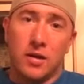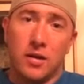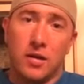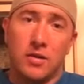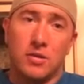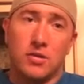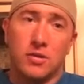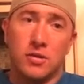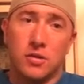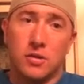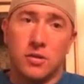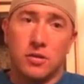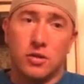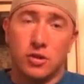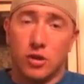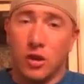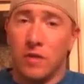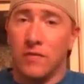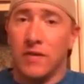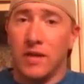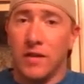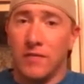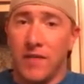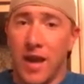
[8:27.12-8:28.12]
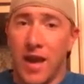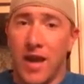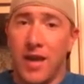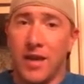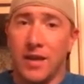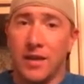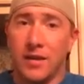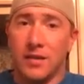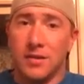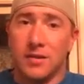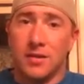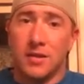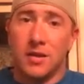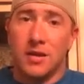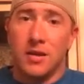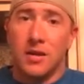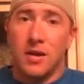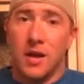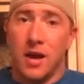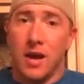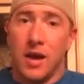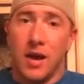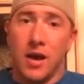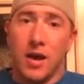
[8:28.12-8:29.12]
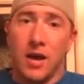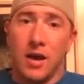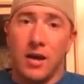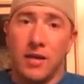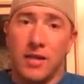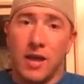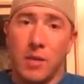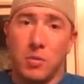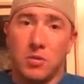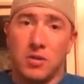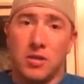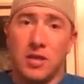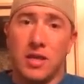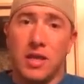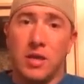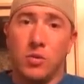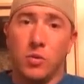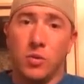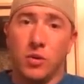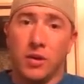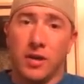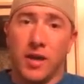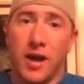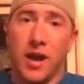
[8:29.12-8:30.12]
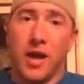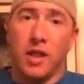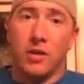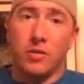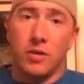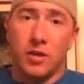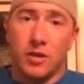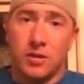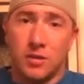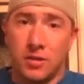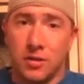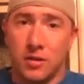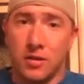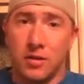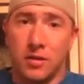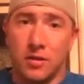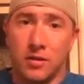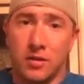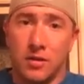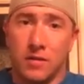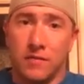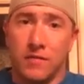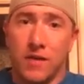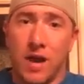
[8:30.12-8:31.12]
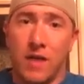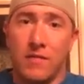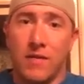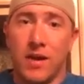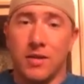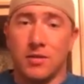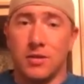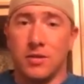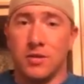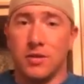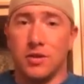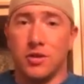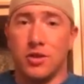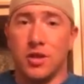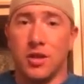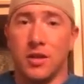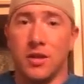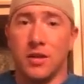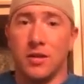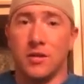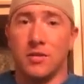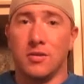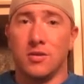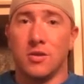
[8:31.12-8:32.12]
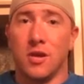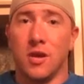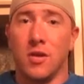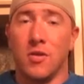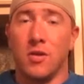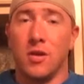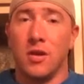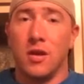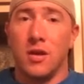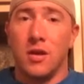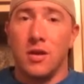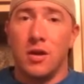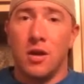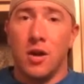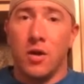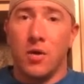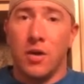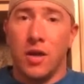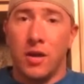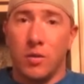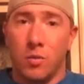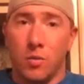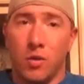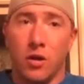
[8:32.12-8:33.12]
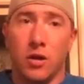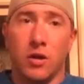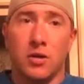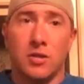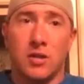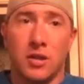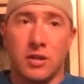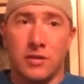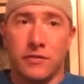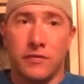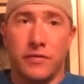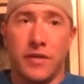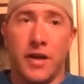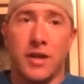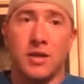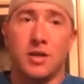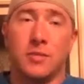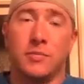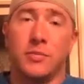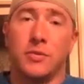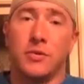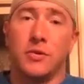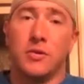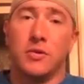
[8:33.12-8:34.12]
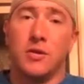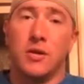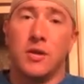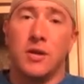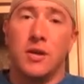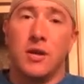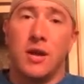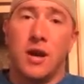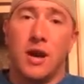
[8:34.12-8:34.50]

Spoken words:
serving of eggs that was equal in calories to the 5 ounces of chicken. So, it works, it's flexible.